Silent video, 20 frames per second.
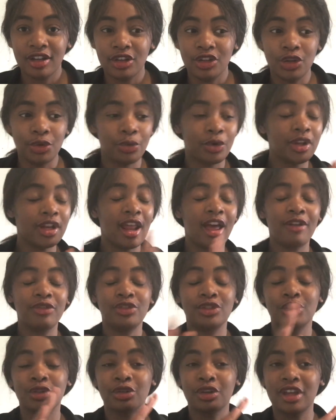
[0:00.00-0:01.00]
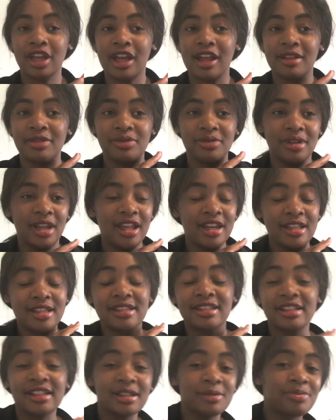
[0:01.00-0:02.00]
You won't have to look at any
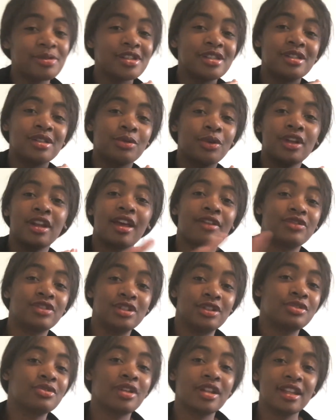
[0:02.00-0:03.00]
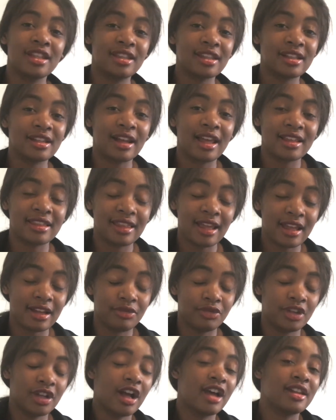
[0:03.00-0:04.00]
syllabus, you won't have to do anything like
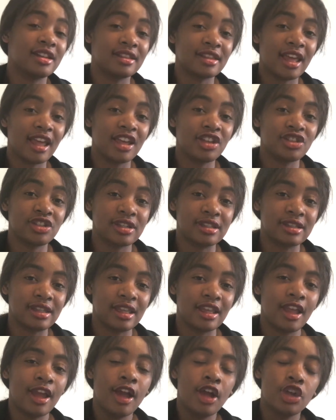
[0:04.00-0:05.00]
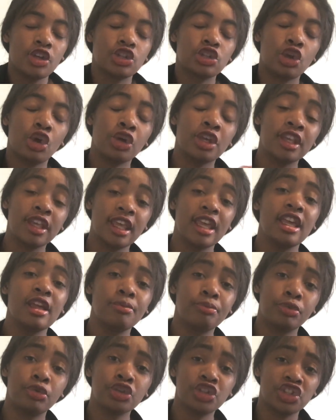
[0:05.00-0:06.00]
that regarding the HSC. So
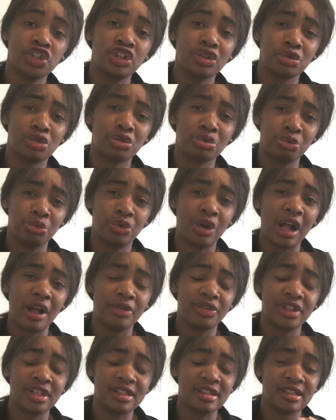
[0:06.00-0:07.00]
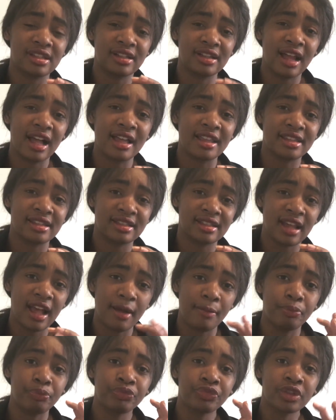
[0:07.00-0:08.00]
keep pushing throughout this last
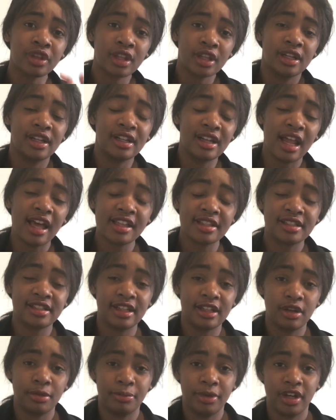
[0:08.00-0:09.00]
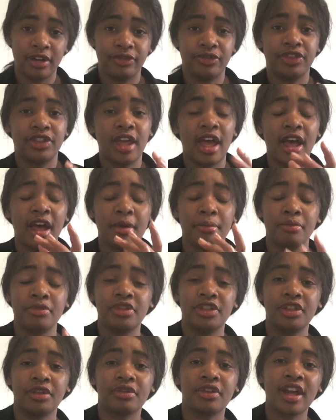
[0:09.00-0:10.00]
little bit of
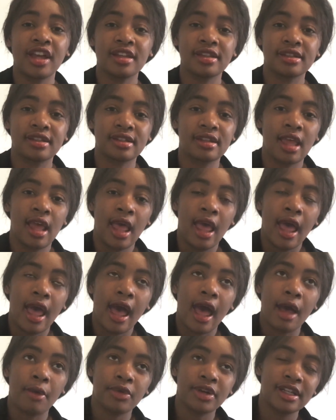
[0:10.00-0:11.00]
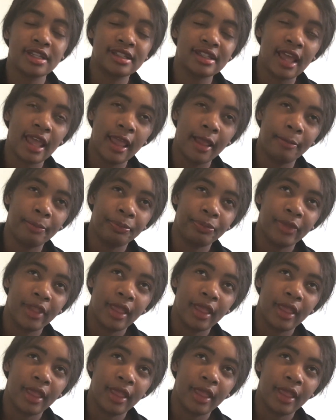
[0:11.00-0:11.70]
the race. I want to say,